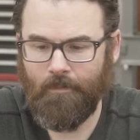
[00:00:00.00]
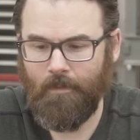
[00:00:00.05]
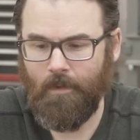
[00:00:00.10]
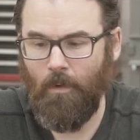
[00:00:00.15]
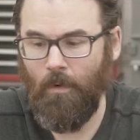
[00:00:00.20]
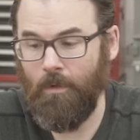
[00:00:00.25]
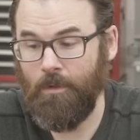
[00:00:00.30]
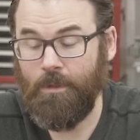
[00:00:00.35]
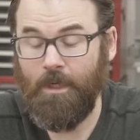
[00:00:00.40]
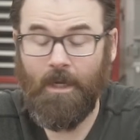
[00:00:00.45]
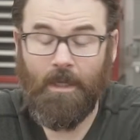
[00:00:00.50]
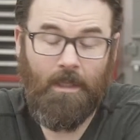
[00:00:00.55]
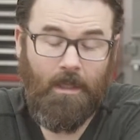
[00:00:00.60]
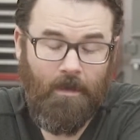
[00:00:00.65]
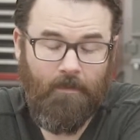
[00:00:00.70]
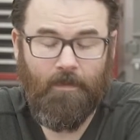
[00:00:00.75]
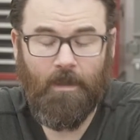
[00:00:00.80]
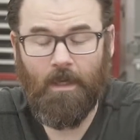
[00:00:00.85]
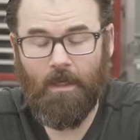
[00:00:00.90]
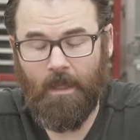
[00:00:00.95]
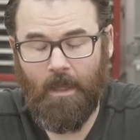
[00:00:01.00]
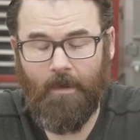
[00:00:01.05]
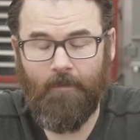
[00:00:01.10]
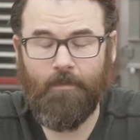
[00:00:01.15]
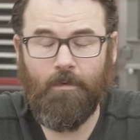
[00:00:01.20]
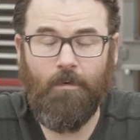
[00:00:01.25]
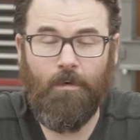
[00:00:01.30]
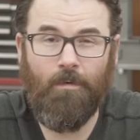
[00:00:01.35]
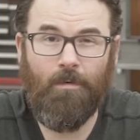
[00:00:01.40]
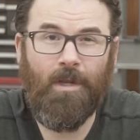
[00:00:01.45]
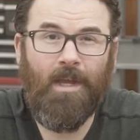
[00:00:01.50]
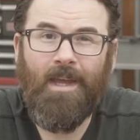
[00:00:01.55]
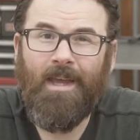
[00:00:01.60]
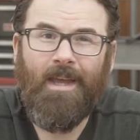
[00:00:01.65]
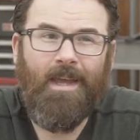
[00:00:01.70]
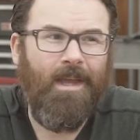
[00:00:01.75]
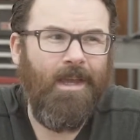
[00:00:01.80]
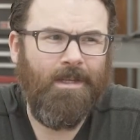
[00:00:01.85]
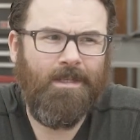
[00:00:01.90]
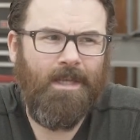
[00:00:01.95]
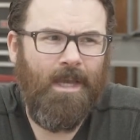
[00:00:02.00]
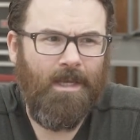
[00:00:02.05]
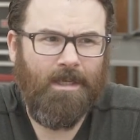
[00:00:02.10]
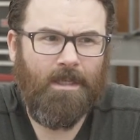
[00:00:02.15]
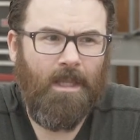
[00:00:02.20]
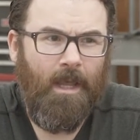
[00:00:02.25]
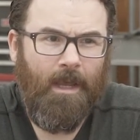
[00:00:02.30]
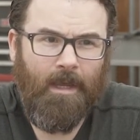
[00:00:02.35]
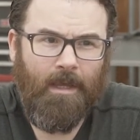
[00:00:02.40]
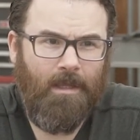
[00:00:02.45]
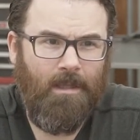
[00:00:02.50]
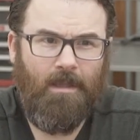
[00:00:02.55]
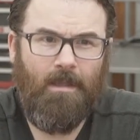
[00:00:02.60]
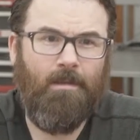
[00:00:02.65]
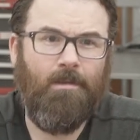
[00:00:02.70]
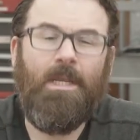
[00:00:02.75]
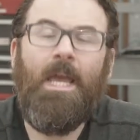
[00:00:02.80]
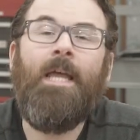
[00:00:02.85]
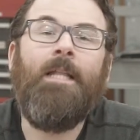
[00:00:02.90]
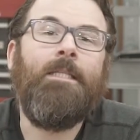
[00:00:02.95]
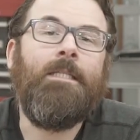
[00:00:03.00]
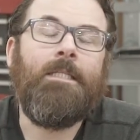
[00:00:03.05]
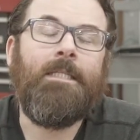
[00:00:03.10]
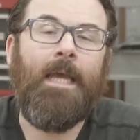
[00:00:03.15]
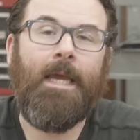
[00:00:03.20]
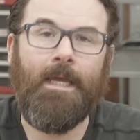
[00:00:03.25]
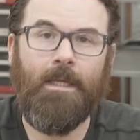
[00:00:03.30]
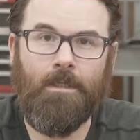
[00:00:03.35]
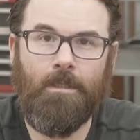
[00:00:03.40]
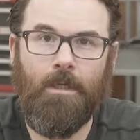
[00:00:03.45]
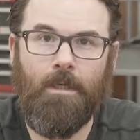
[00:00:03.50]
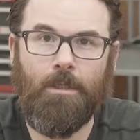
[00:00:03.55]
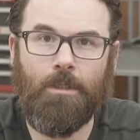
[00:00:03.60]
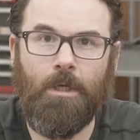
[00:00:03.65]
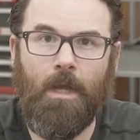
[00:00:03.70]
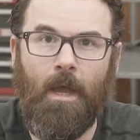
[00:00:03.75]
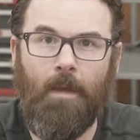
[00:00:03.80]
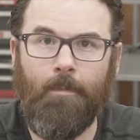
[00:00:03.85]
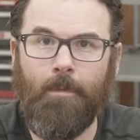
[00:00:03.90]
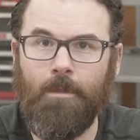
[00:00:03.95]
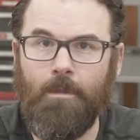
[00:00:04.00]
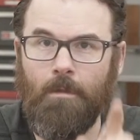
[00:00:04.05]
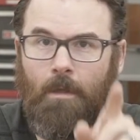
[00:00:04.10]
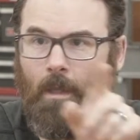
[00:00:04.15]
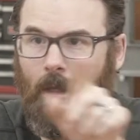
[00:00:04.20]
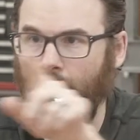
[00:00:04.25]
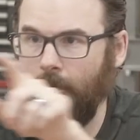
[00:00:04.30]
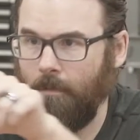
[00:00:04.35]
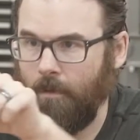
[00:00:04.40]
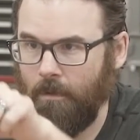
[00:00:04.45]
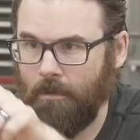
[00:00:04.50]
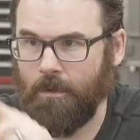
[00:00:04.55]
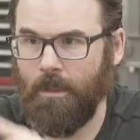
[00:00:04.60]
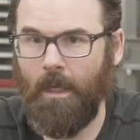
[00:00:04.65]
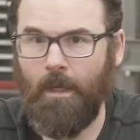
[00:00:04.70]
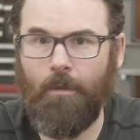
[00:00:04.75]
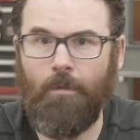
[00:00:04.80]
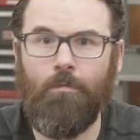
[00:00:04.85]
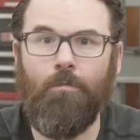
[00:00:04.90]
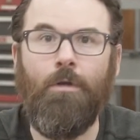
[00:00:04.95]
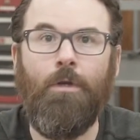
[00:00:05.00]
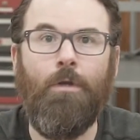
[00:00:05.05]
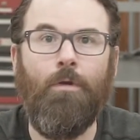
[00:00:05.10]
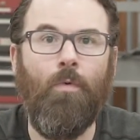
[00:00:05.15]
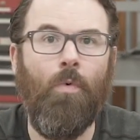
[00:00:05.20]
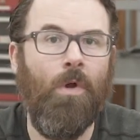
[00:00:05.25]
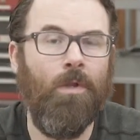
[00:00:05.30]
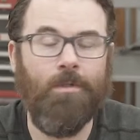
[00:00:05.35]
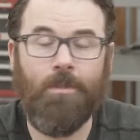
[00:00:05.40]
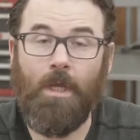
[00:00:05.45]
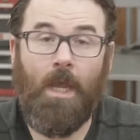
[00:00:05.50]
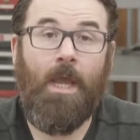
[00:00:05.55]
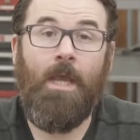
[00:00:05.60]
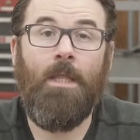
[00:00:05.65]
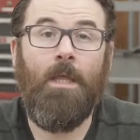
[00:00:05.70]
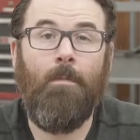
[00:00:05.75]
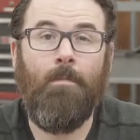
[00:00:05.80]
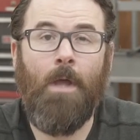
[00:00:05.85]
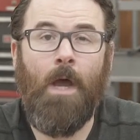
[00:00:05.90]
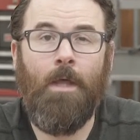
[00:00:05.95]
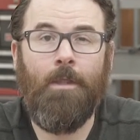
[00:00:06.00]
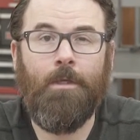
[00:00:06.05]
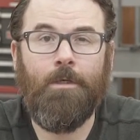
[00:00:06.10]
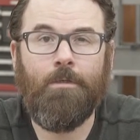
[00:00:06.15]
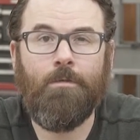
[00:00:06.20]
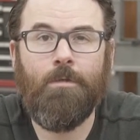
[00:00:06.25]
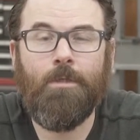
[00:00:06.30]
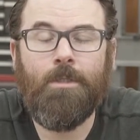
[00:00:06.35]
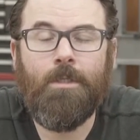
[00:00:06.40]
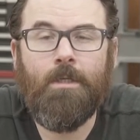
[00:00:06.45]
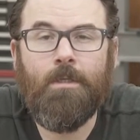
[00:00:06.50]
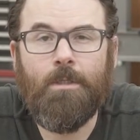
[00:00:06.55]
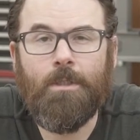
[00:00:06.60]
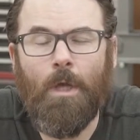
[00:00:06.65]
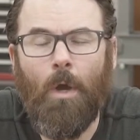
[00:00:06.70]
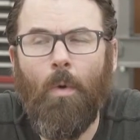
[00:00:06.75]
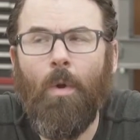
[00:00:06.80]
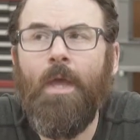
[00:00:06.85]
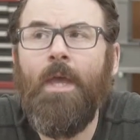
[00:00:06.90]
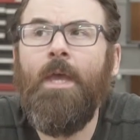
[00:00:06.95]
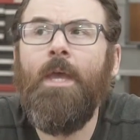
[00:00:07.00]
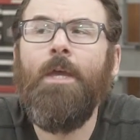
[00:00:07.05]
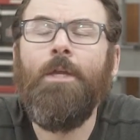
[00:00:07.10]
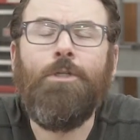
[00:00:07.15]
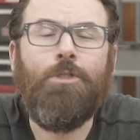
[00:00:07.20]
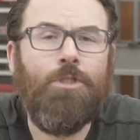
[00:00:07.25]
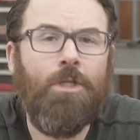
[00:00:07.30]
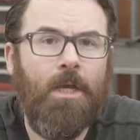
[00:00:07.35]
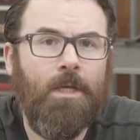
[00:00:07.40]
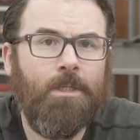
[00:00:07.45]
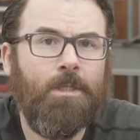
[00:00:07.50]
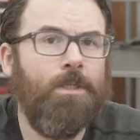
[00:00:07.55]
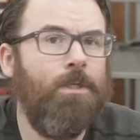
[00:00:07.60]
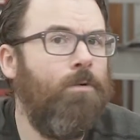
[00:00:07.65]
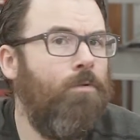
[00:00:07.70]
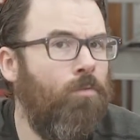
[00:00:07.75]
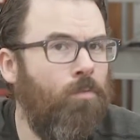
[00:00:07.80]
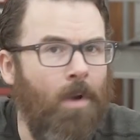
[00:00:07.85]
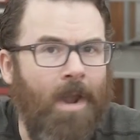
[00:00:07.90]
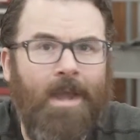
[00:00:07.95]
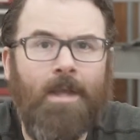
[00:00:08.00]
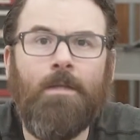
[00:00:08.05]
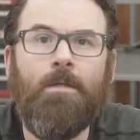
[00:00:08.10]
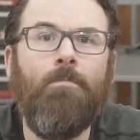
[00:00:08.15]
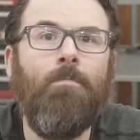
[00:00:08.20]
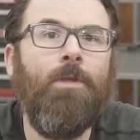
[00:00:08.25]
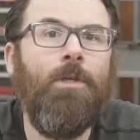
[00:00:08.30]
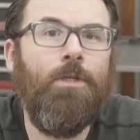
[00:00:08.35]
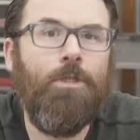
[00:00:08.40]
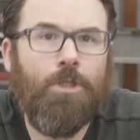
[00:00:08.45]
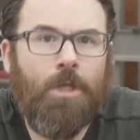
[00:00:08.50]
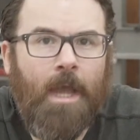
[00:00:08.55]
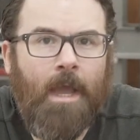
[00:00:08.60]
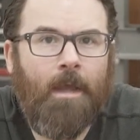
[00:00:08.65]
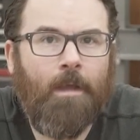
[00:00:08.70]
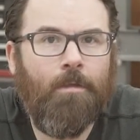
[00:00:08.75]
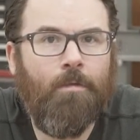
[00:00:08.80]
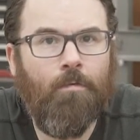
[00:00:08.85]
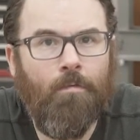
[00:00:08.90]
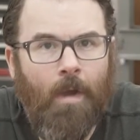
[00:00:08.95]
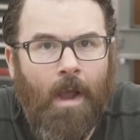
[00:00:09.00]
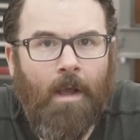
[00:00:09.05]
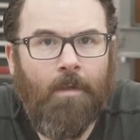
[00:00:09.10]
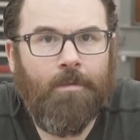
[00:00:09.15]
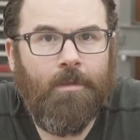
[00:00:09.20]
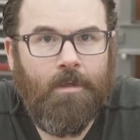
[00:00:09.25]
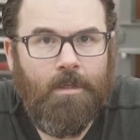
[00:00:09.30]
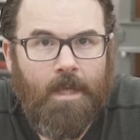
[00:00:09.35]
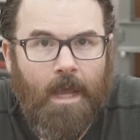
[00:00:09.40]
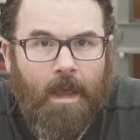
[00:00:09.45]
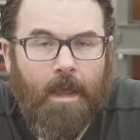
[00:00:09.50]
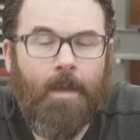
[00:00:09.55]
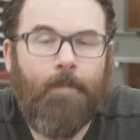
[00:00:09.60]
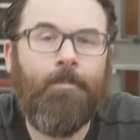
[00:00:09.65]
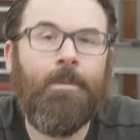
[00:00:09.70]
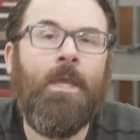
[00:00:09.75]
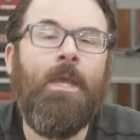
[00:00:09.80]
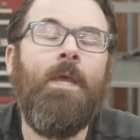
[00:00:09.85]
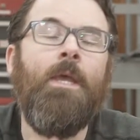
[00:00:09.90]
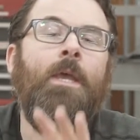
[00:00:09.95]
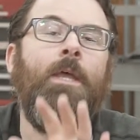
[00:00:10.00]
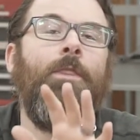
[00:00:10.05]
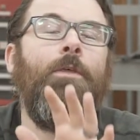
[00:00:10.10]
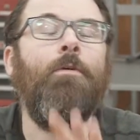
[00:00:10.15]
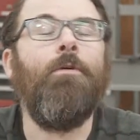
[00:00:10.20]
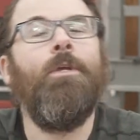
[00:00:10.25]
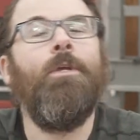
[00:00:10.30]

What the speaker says: or check in the evening and the afternoon, it takes like 10 seconds each time, because you're like, there's like 3 new ones and I'm not interested. So just randomly check throughout the day. There